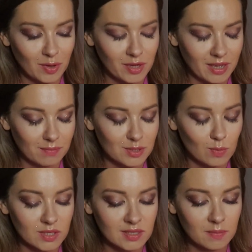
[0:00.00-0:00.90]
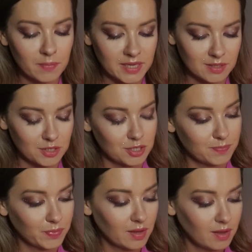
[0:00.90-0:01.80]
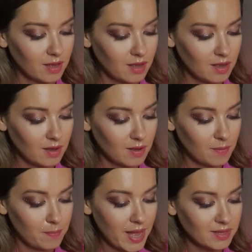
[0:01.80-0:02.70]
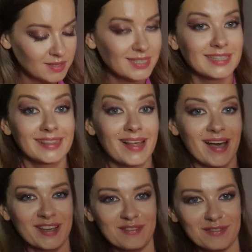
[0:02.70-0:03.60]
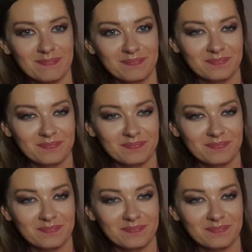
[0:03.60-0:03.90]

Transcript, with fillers: Okay, so what's the message? Balanced life.